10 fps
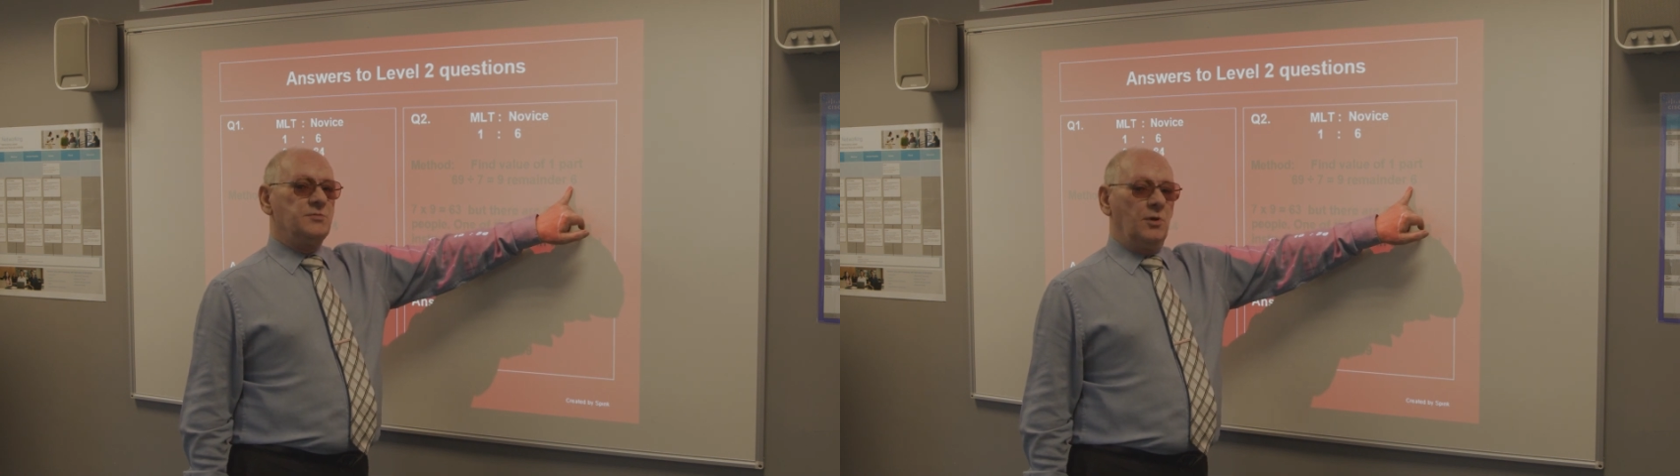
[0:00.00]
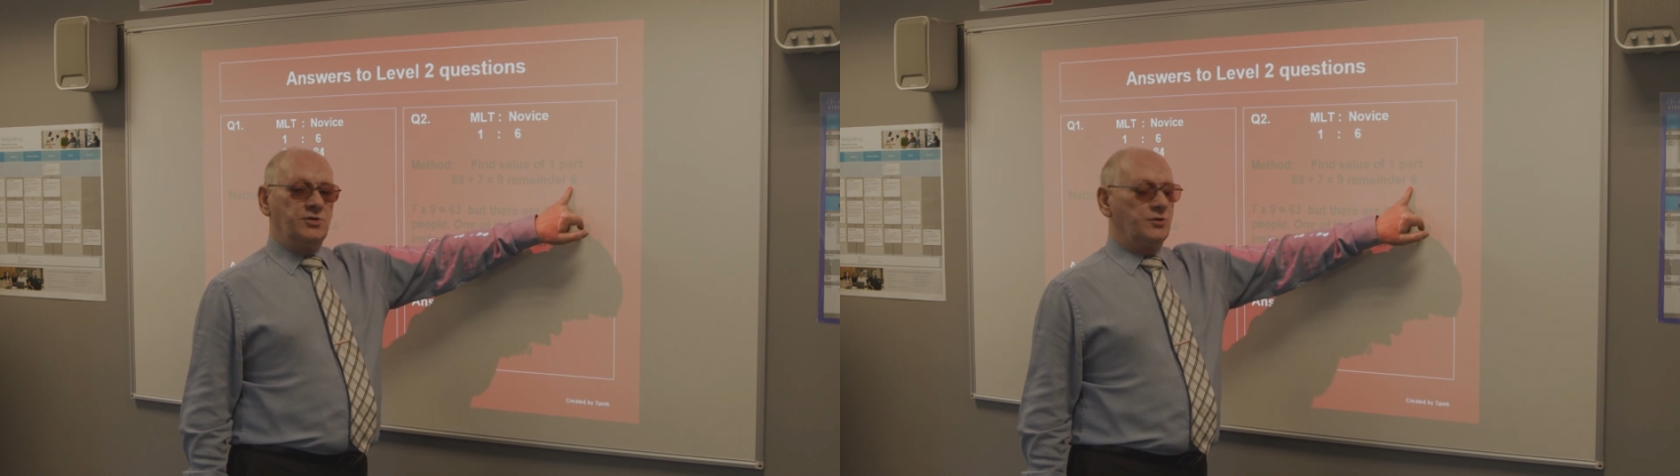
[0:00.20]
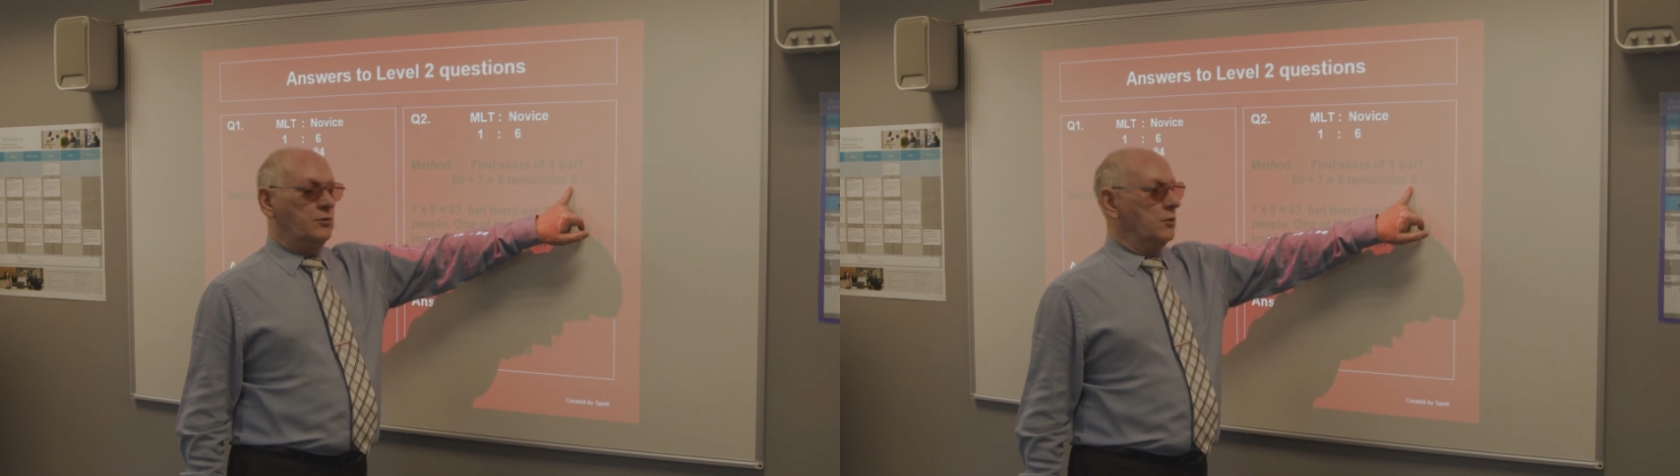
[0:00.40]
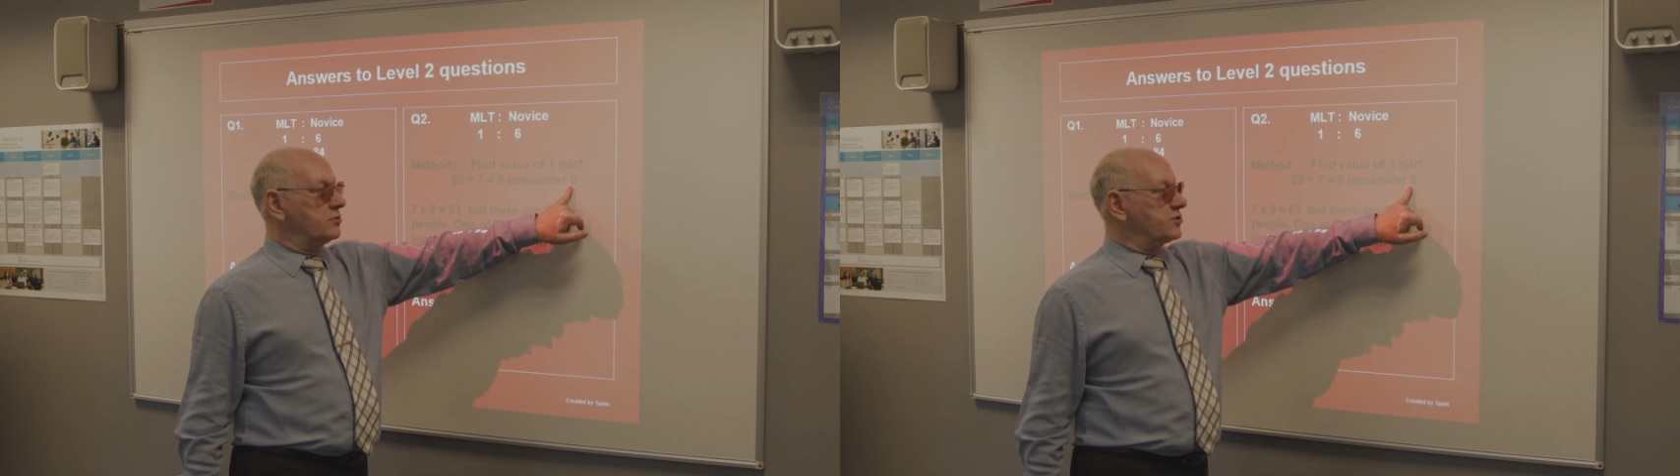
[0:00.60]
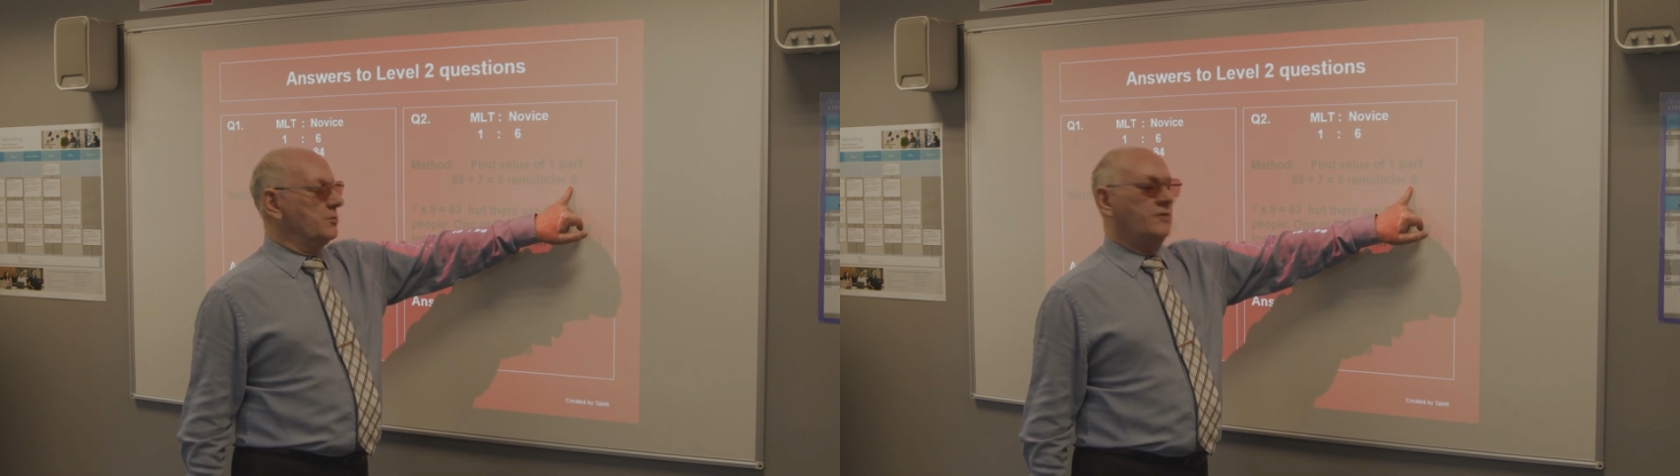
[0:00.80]
might have
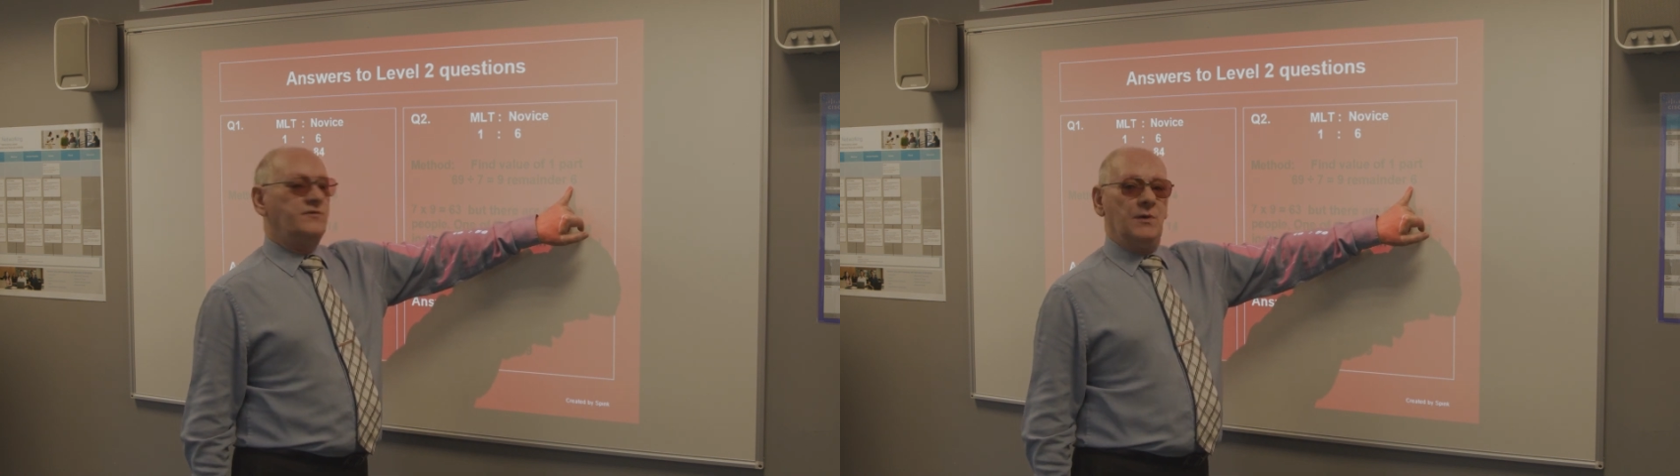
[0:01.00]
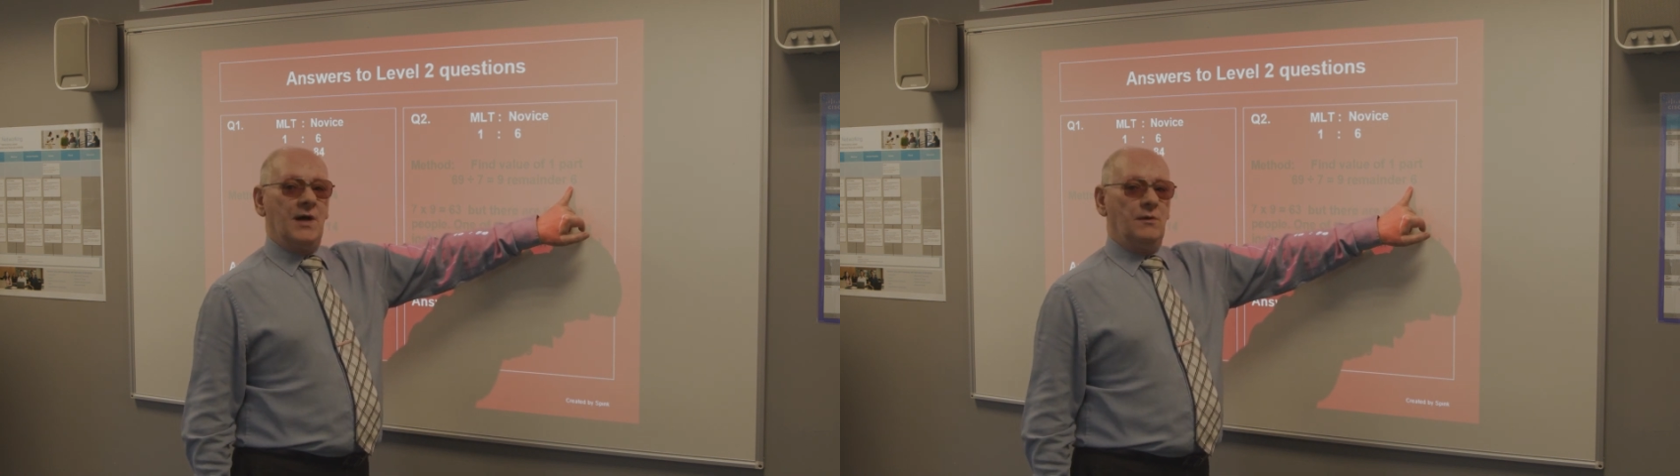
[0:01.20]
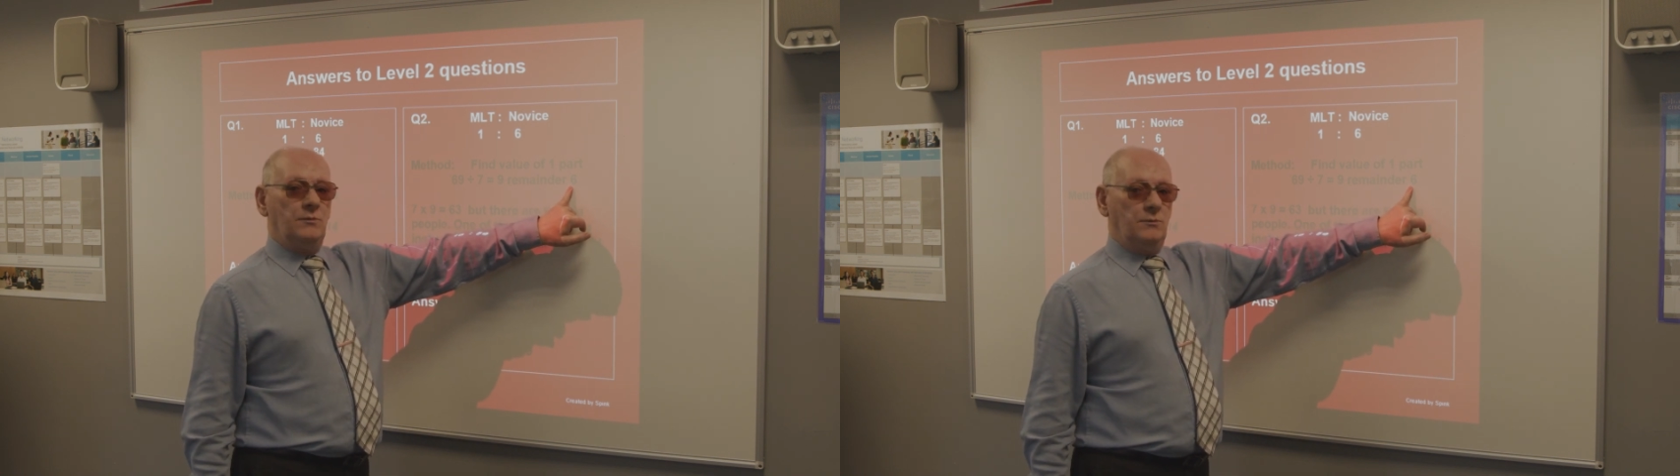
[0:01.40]
caught some of you out.